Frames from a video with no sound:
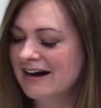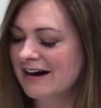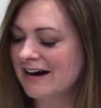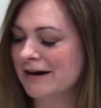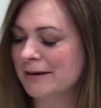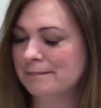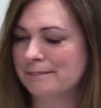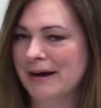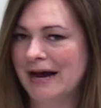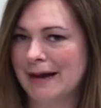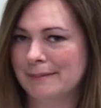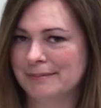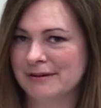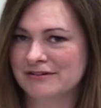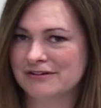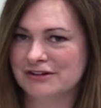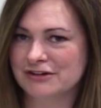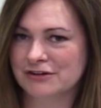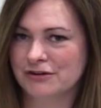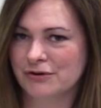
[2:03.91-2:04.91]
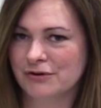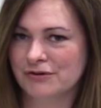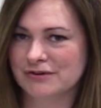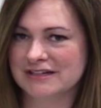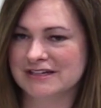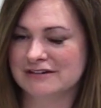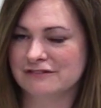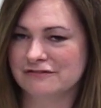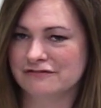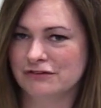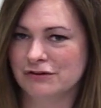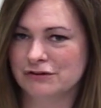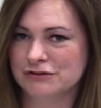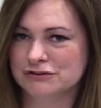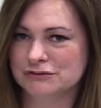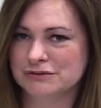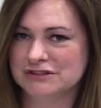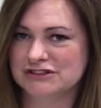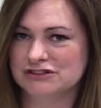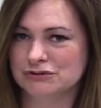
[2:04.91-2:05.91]
Pop-out accordion
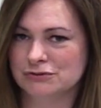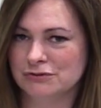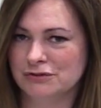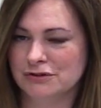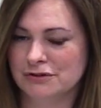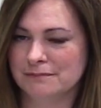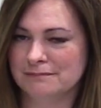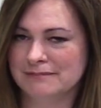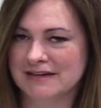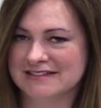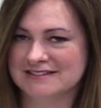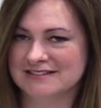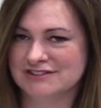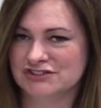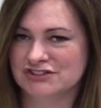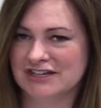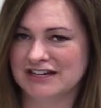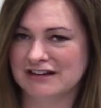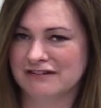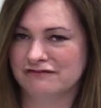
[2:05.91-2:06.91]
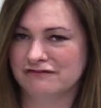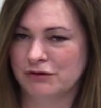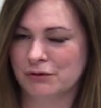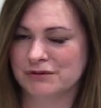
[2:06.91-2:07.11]
fold with dual messaging.